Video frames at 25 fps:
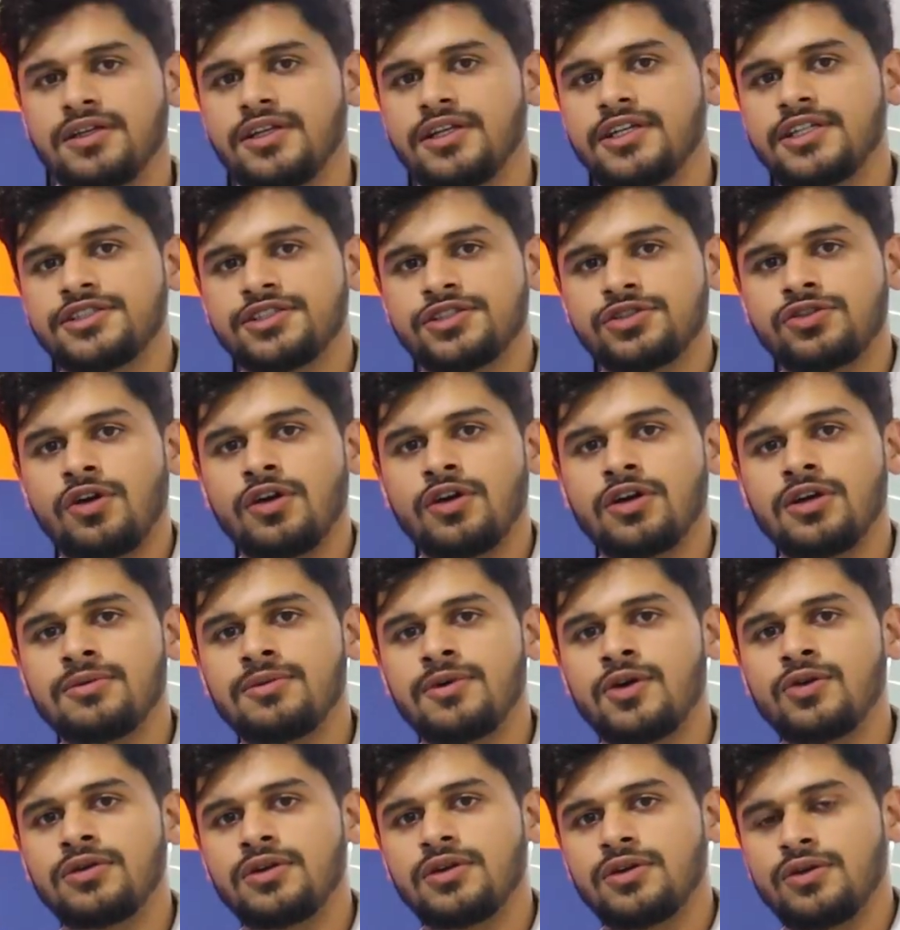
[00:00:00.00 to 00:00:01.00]
Let's talk
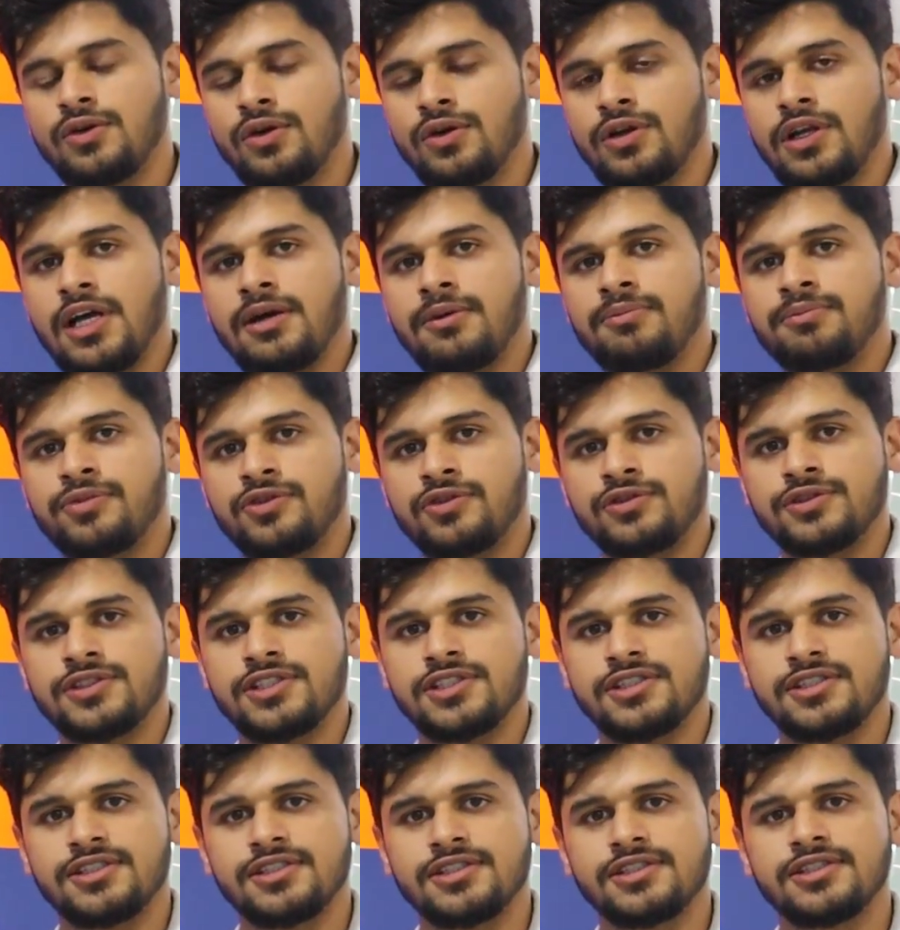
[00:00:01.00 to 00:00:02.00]
about OLAP
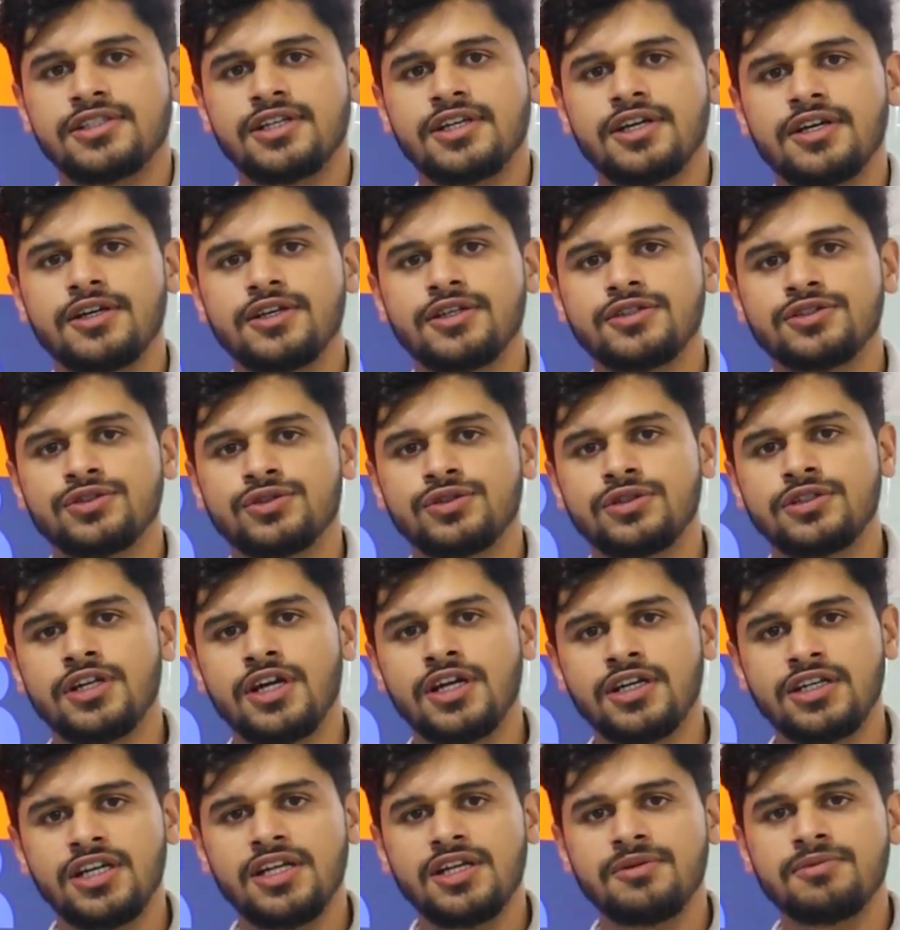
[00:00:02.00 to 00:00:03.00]
processes. So
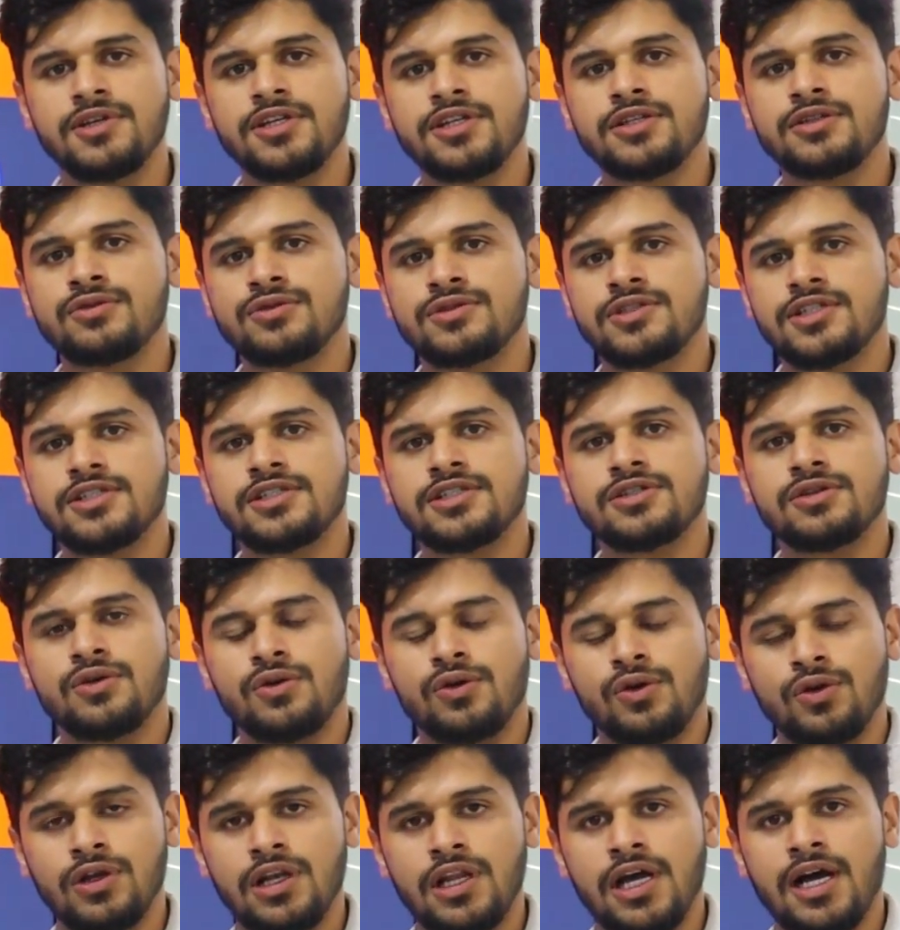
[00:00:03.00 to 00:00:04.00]
DuckDB uses
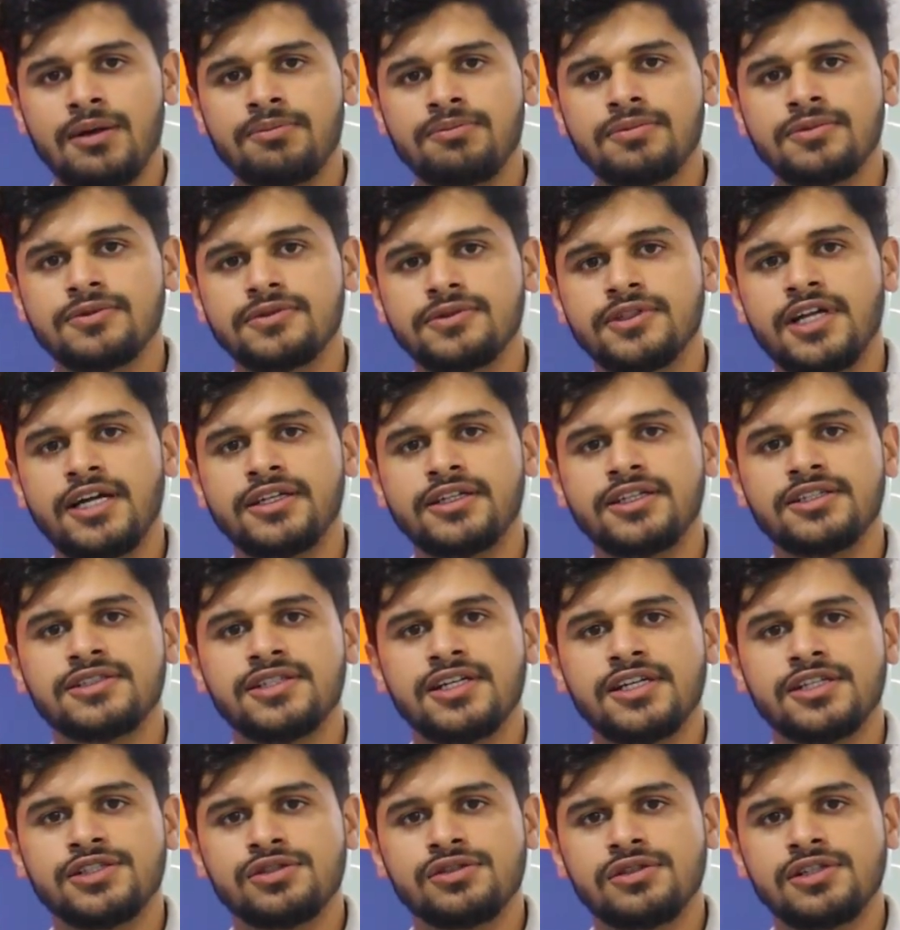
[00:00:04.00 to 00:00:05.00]
OLAP, that is
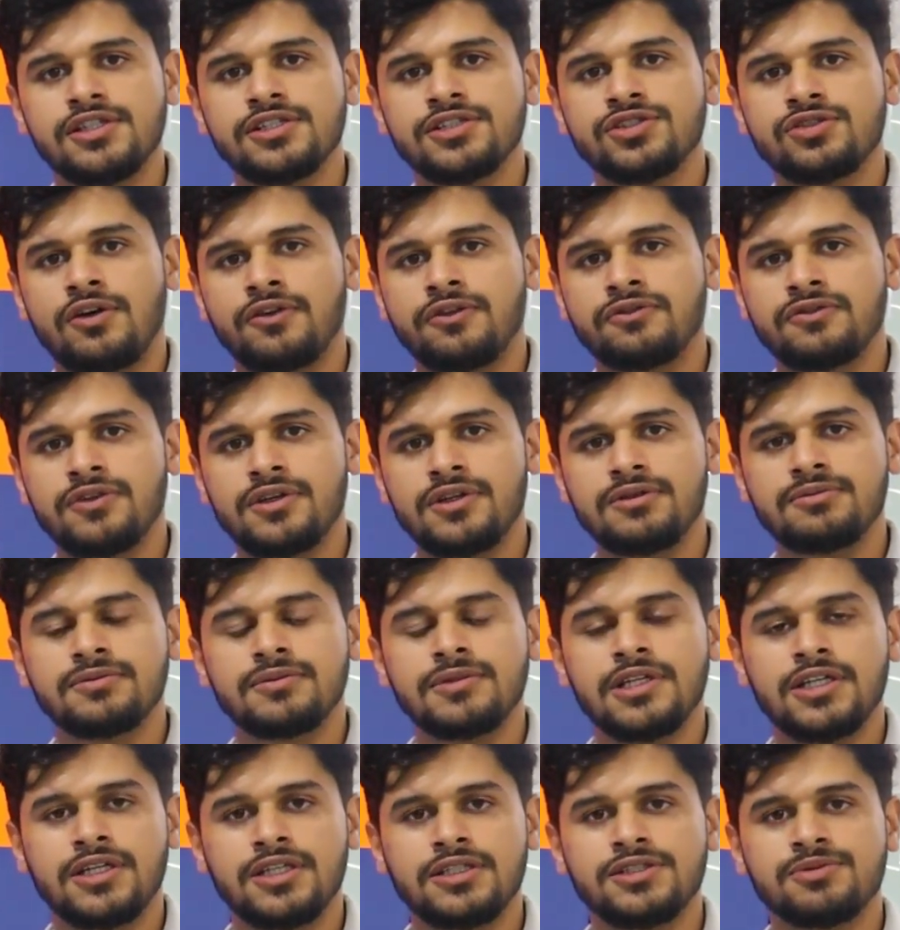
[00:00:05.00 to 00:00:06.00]
actually a software
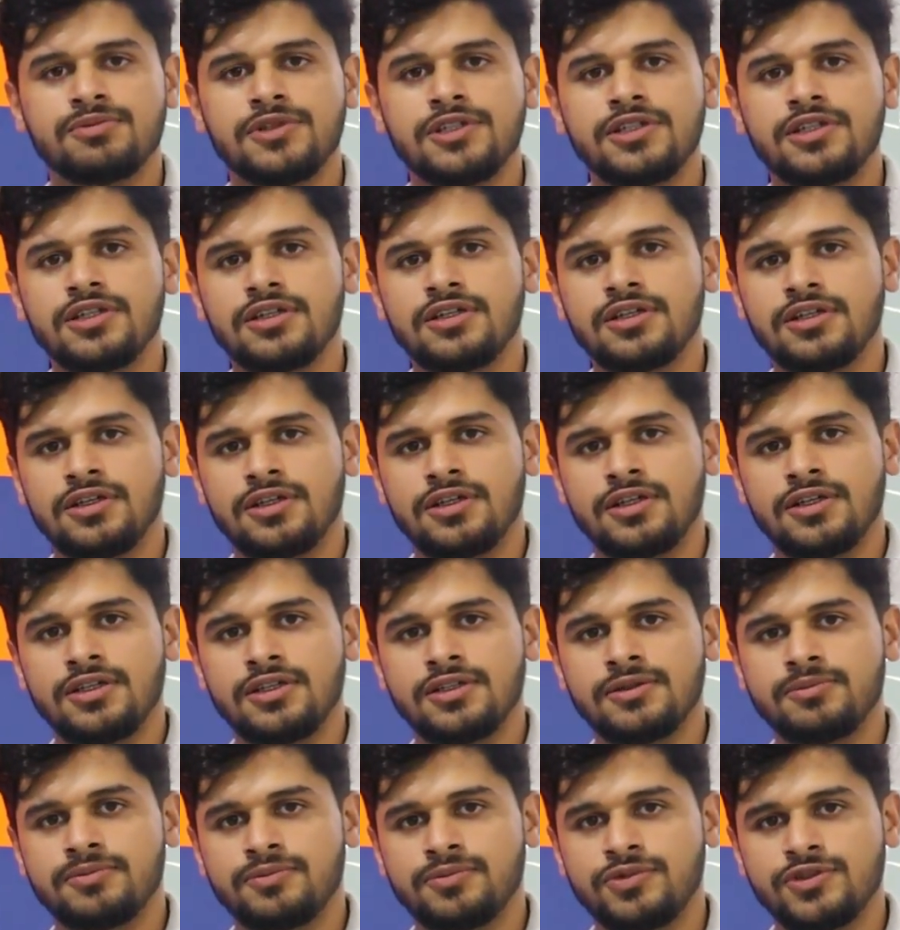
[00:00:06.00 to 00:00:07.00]
management
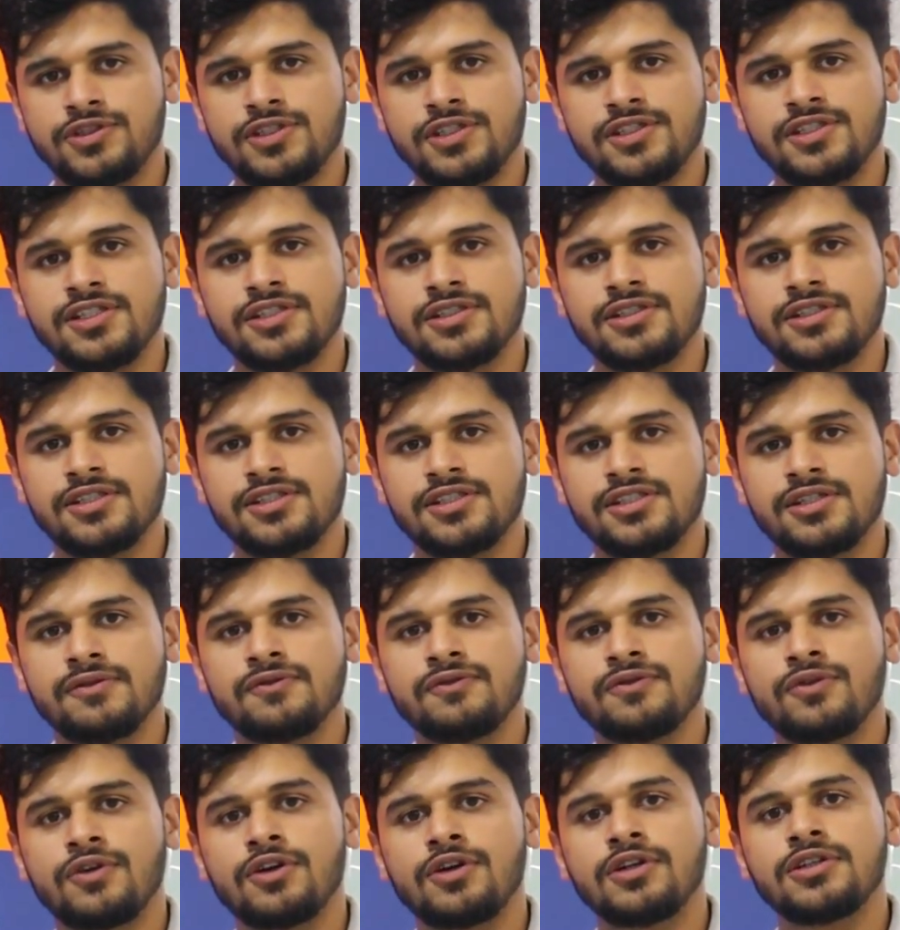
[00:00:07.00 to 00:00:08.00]
processing
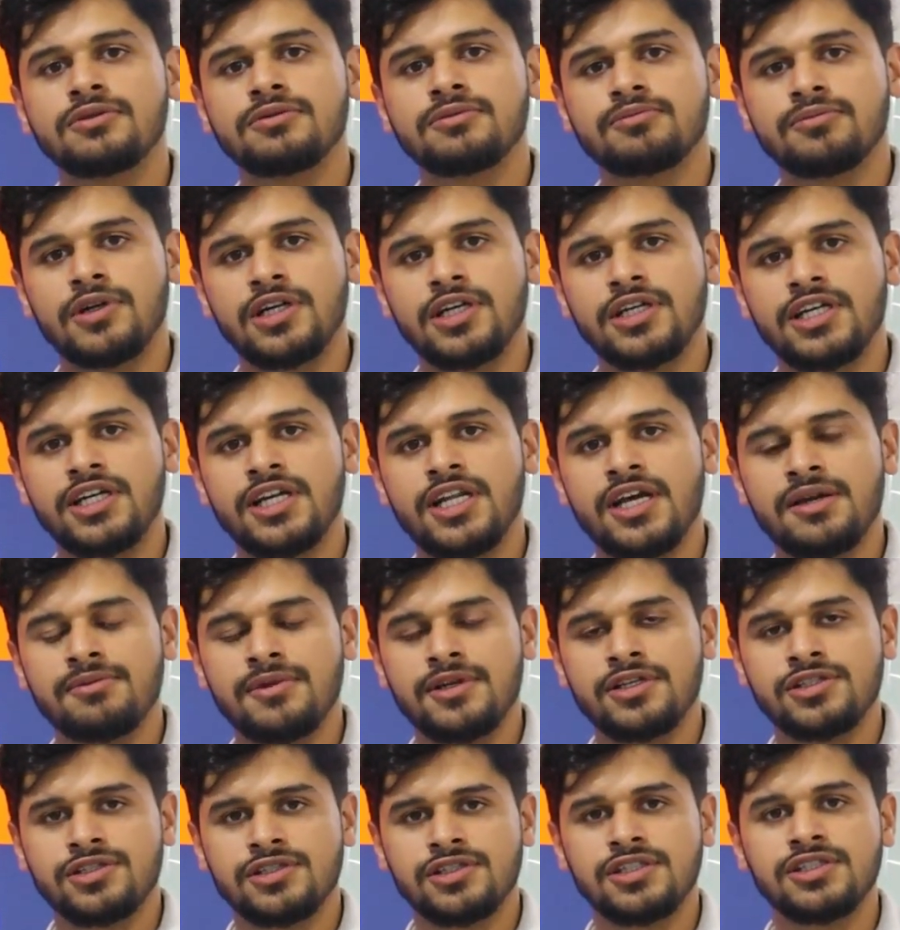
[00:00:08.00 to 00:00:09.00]
system for
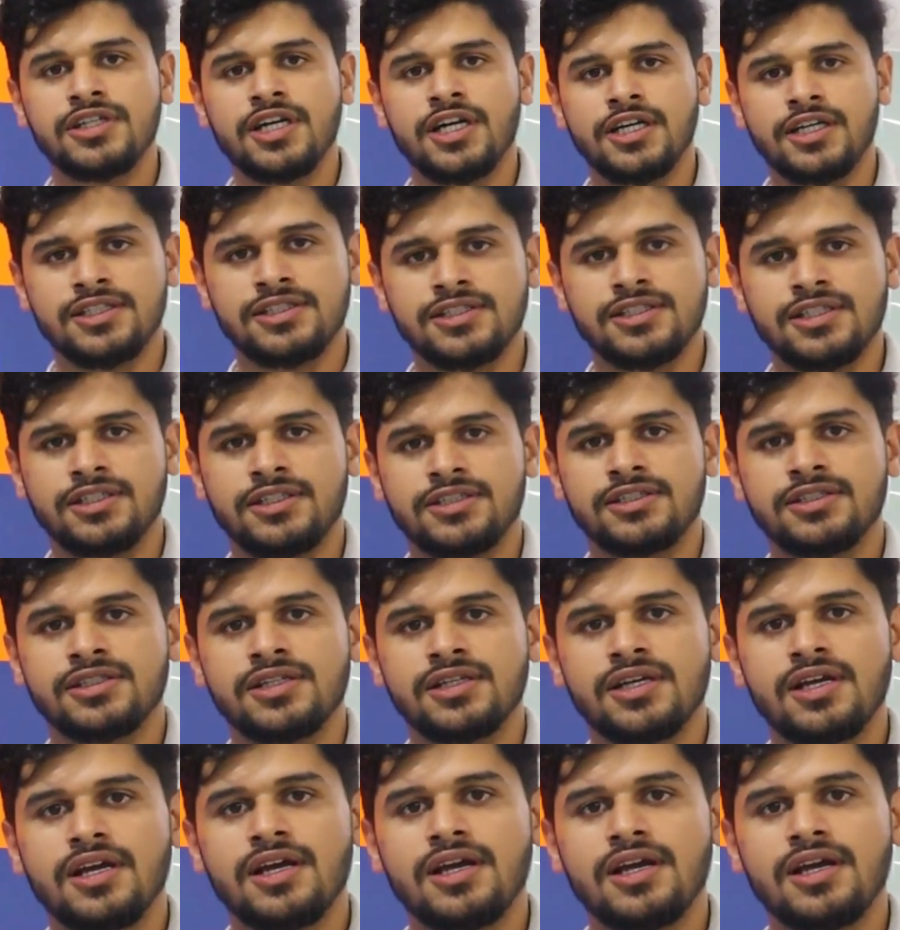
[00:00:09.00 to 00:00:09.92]
multi-dimensional datasets.